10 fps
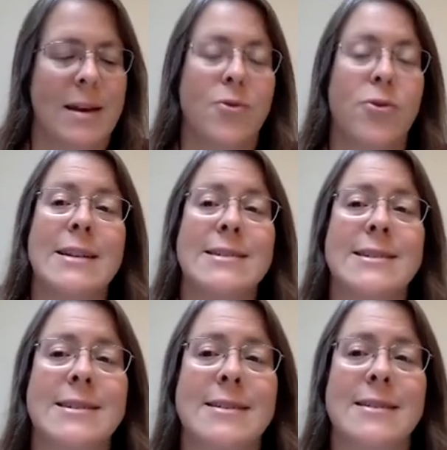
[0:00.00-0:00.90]

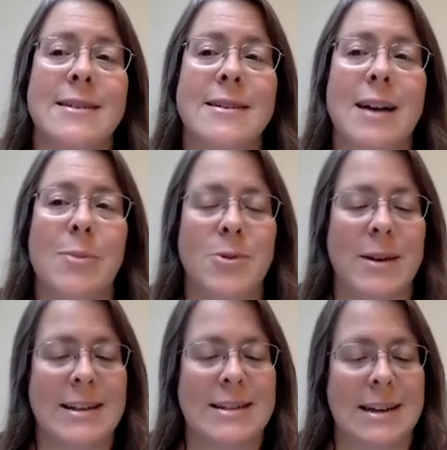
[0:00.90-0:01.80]
Friends,
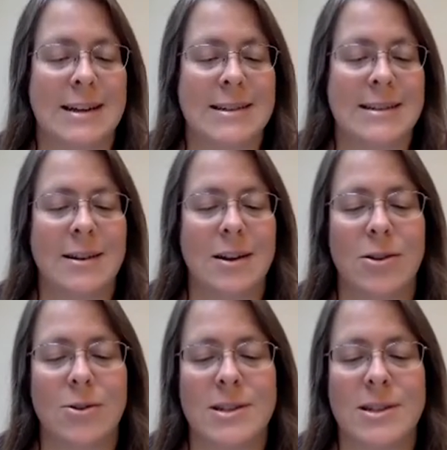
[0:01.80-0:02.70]
COP26
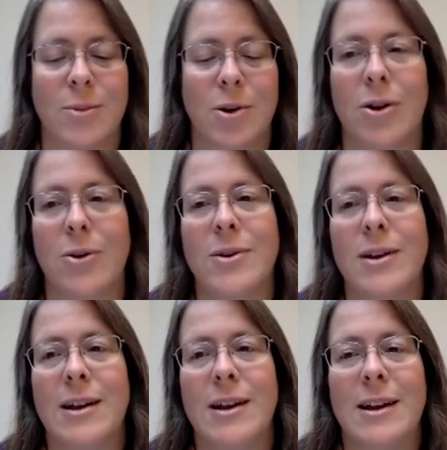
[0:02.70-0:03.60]
concludes tomorrow,
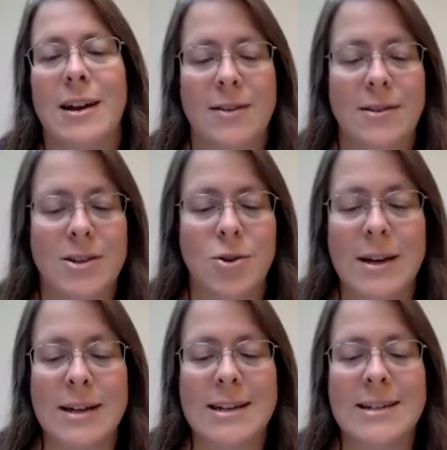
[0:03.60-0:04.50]
the
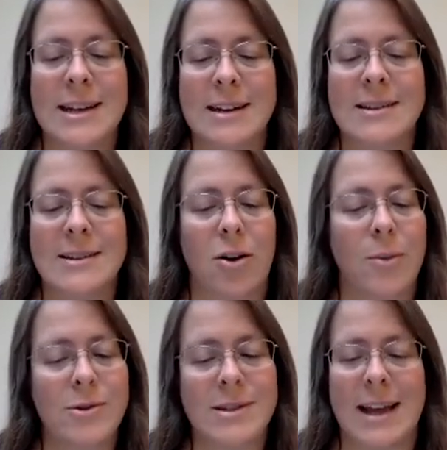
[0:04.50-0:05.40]
26th
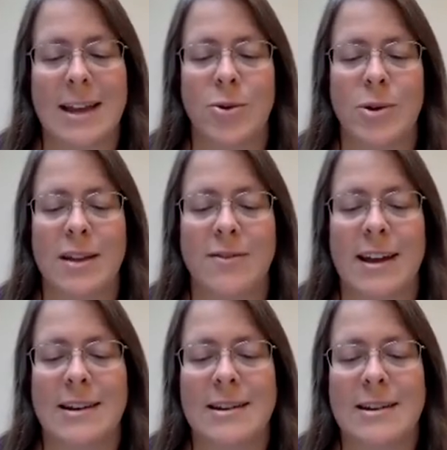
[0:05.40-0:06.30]
almost annual
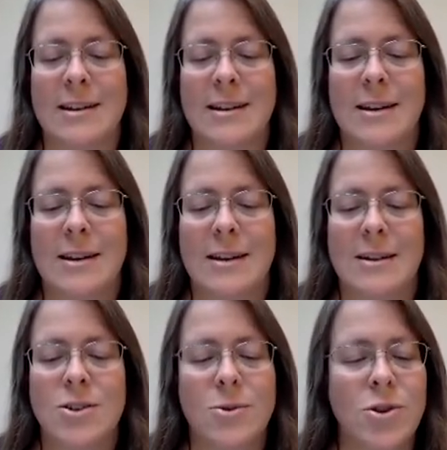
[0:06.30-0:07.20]
event.
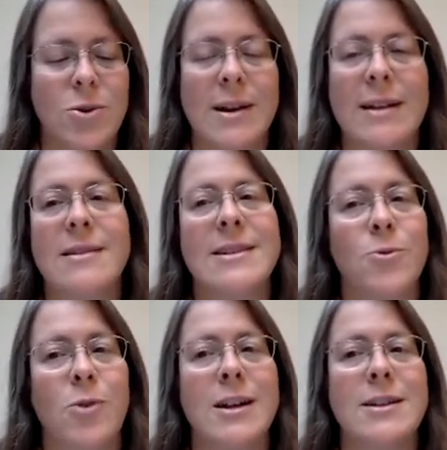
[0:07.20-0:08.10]
So during this
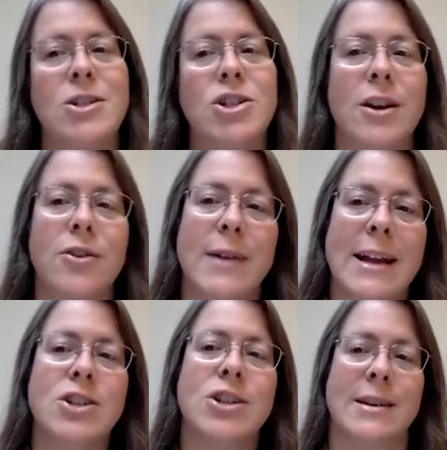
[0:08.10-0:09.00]
one
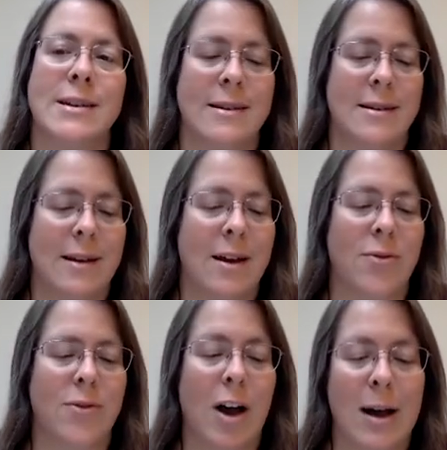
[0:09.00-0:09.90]
generation
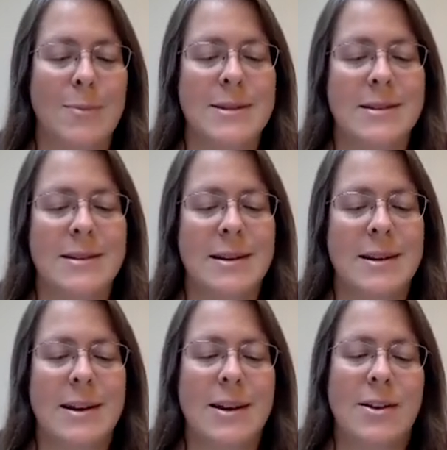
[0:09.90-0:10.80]
of COPs,
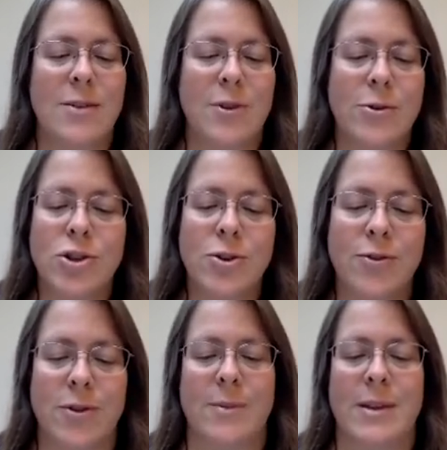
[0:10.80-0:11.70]
the future
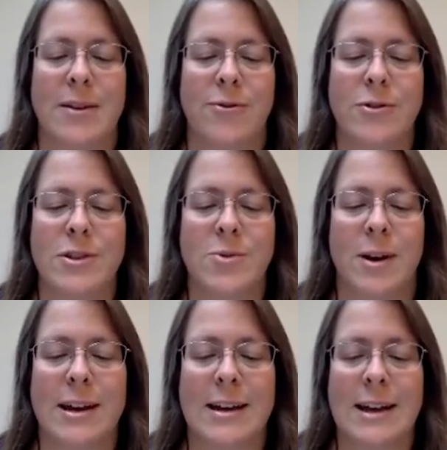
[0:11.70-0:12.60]
from the first
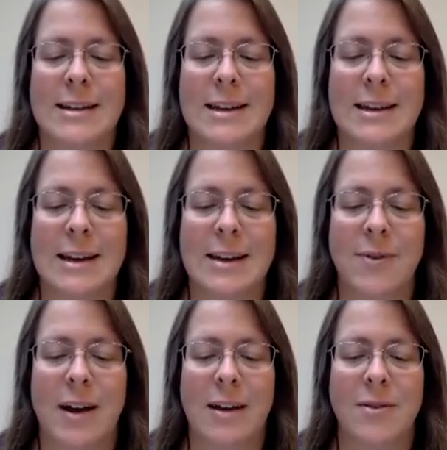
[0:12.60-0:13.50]
one in
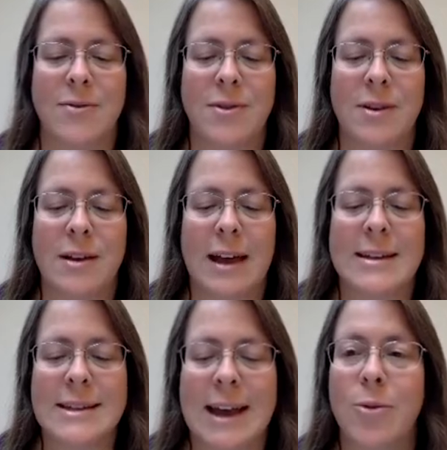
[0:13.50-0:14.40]
1995
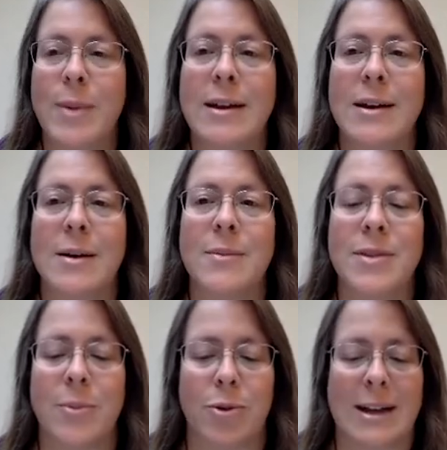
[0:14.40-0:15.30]
has now become
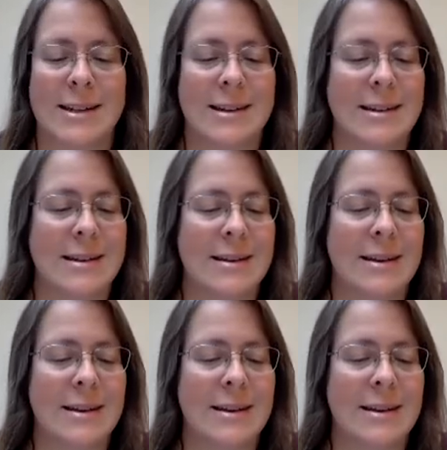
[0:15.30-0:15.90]
the present,